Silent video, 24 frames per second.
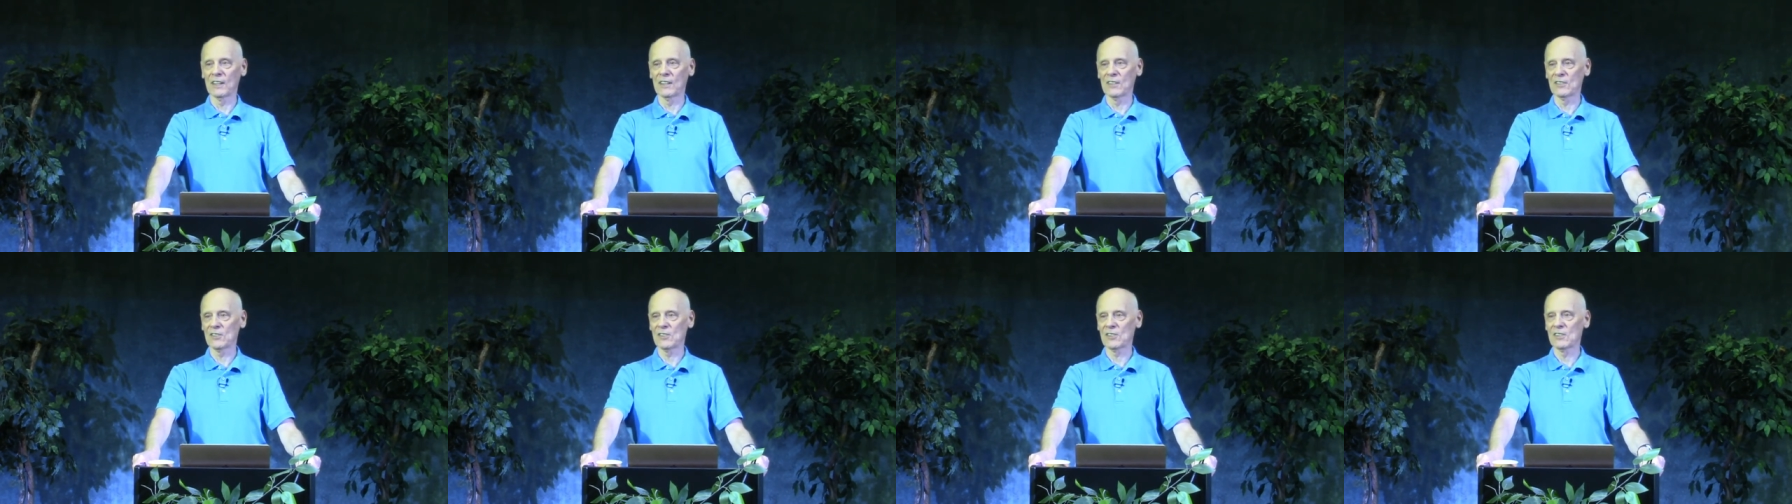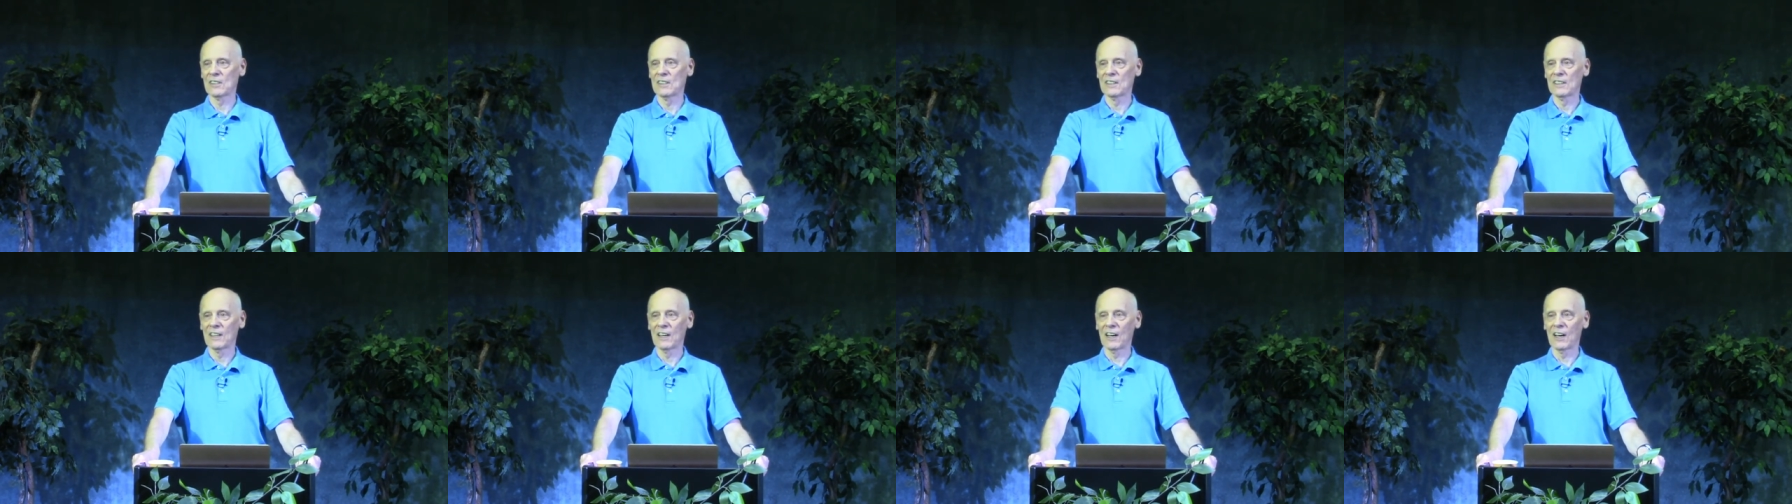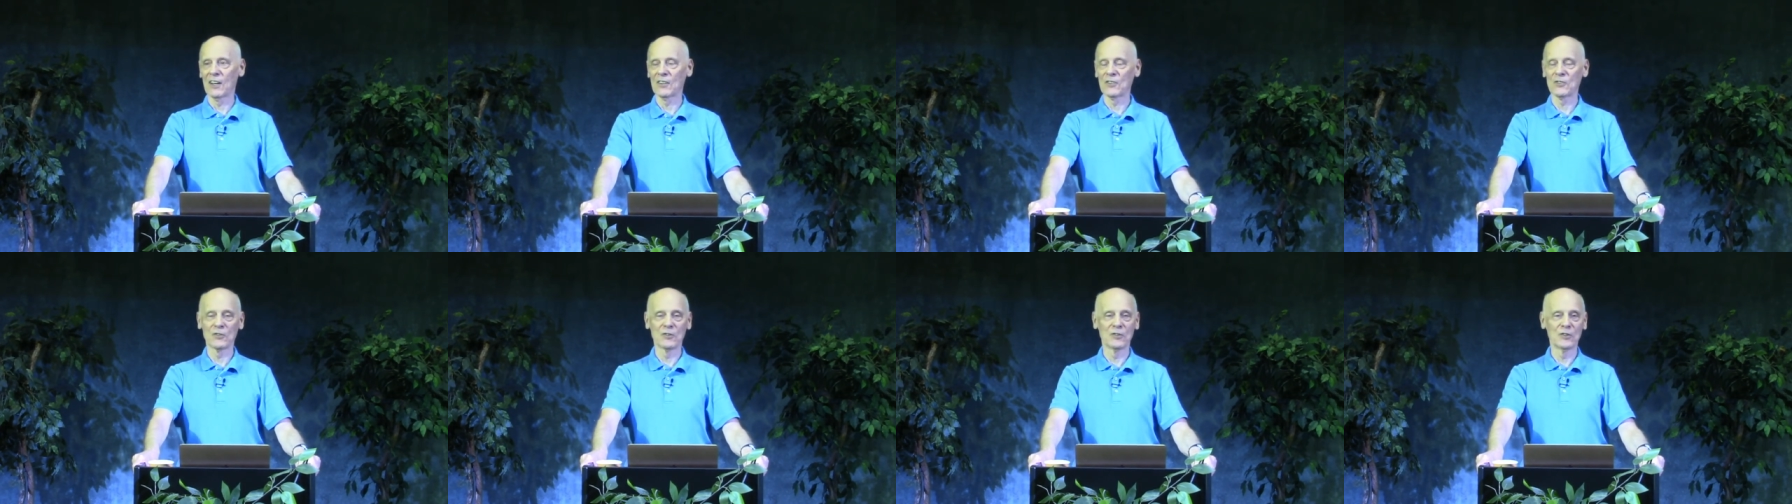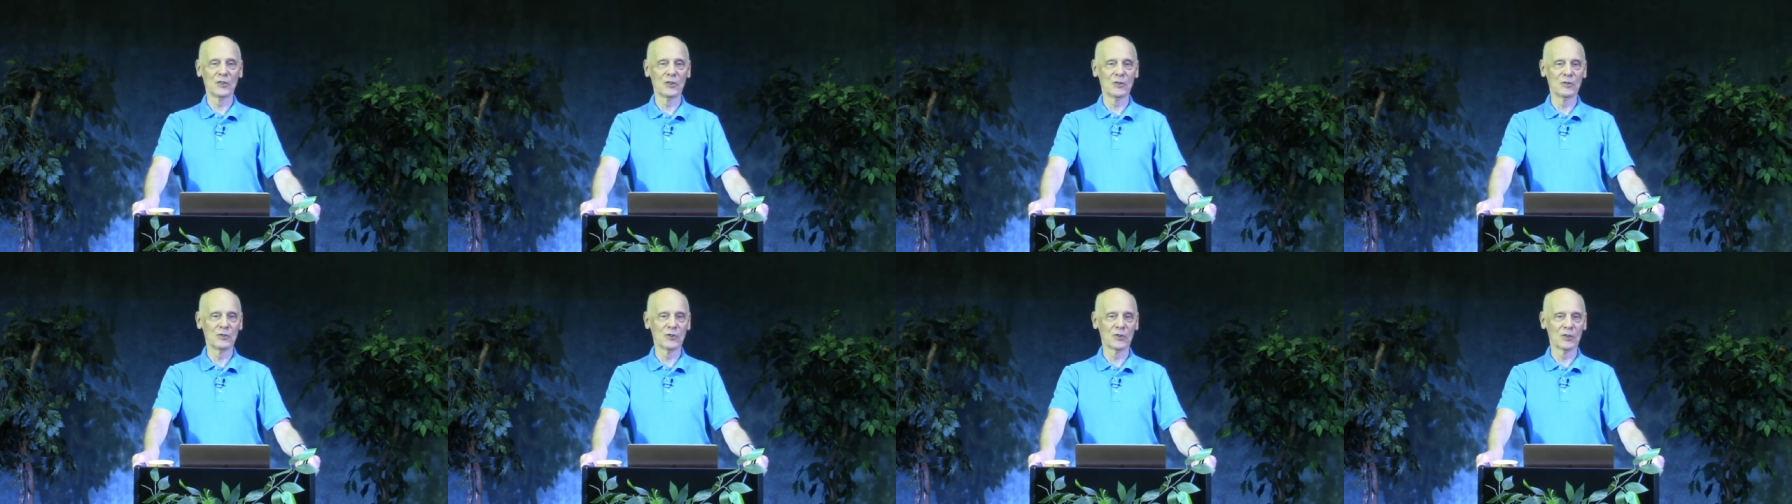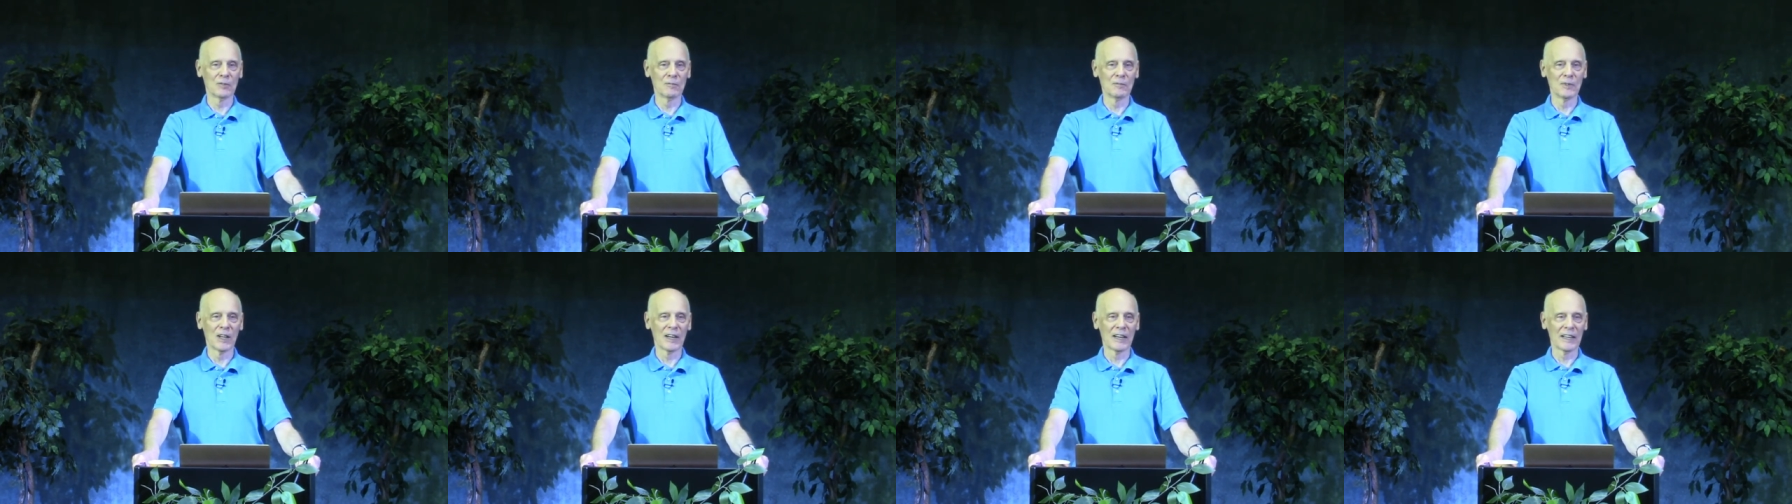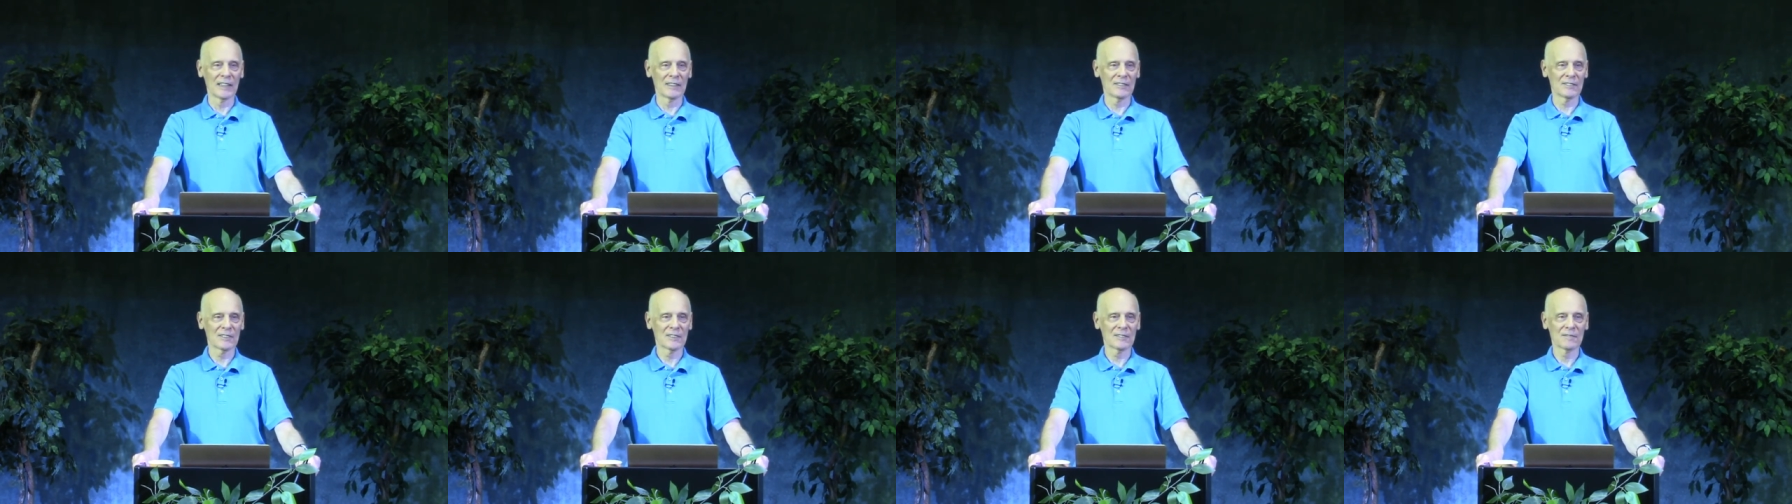us through YouTube
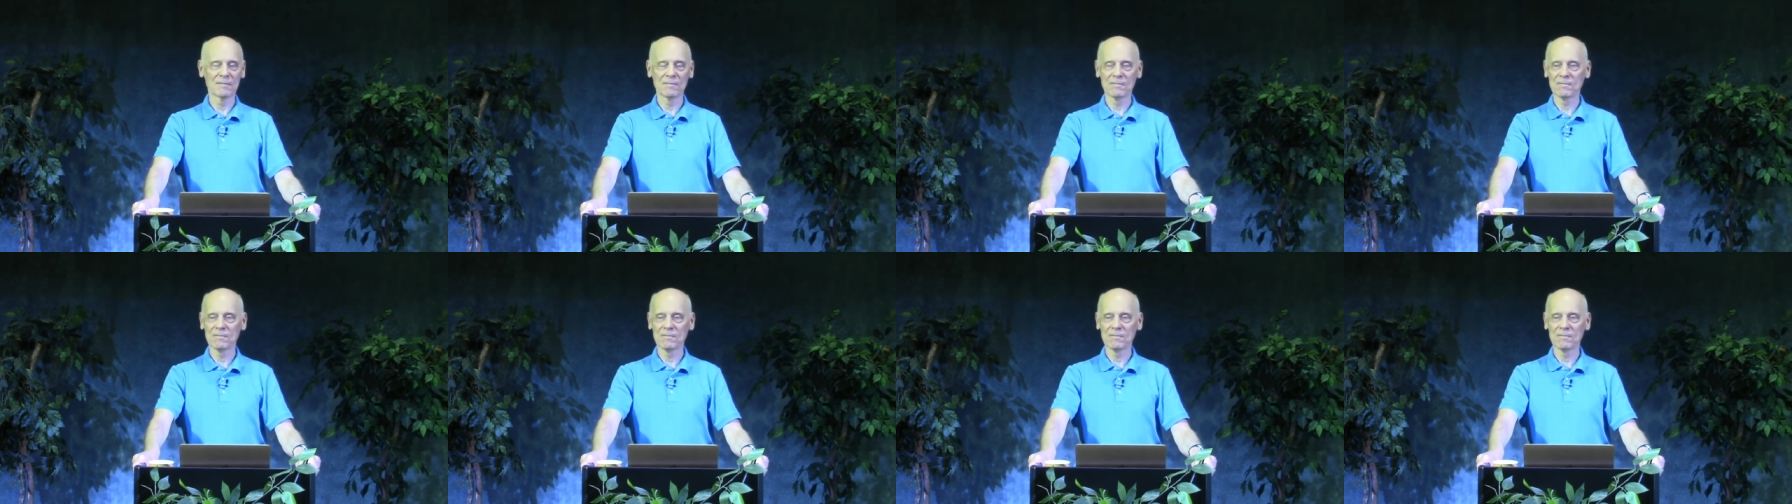Live.